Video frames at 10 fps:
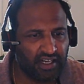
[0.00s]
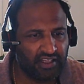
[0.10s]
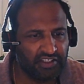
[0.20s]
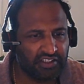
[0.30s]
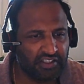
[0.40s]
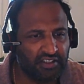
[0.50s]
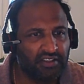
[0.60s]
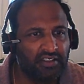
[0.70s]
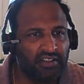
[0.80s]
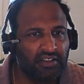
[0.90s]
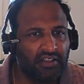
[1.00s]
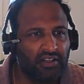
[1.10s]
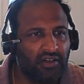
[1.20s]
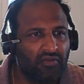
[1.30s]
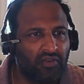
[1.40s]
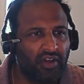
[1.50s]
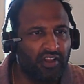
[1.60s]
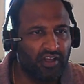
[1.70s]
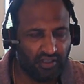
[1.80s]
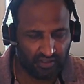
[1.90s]
history. For
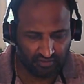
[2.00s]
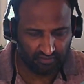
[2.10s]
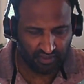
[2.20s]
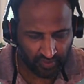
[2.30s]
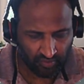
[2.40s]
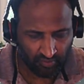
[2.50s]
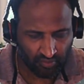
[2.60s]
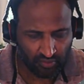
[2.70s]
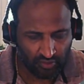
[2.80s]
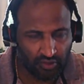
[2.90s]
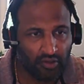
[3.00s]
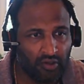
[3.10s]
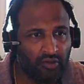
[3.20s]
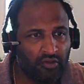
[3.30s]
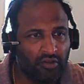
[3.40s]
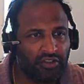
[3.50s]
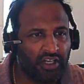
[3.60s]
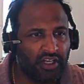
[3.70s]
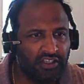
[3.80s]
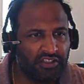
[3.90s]
that, so
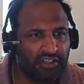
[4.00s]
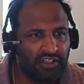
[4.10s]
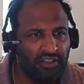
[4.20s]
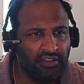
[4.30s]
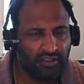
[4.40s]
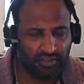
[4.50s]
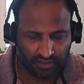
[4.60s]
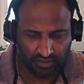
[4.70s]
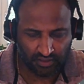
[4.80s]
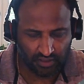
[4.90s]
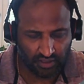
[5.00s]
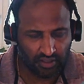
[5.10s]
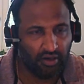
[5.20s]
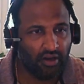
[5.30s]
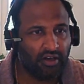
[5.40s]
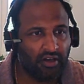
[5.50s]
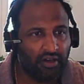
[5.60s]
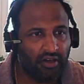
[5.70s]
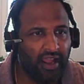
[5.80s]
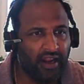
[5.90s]
chat history dot
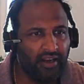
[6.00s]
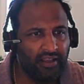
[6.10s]
add,